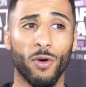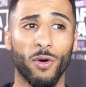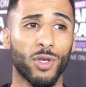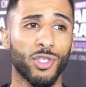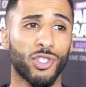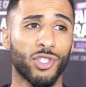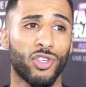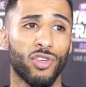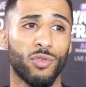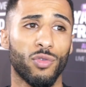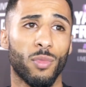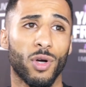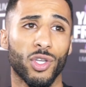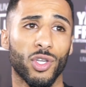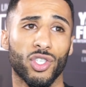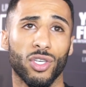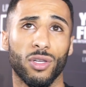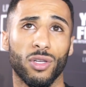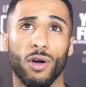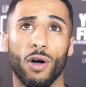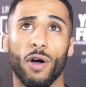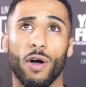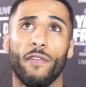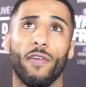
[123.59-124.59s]
focus too much
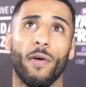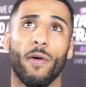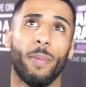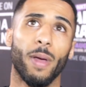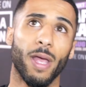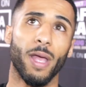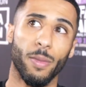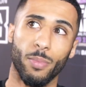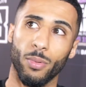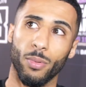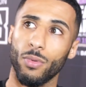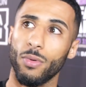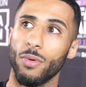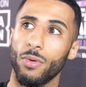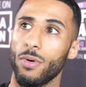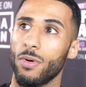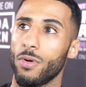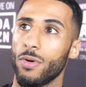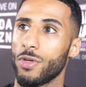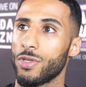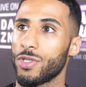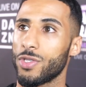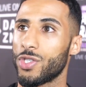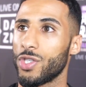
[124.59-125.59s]
on other people.
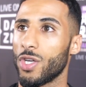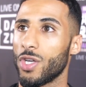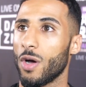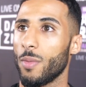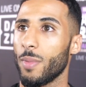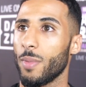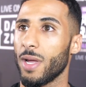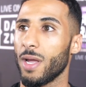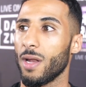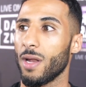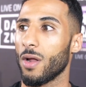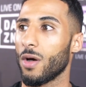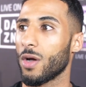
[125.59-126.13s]
Do you know what I mean?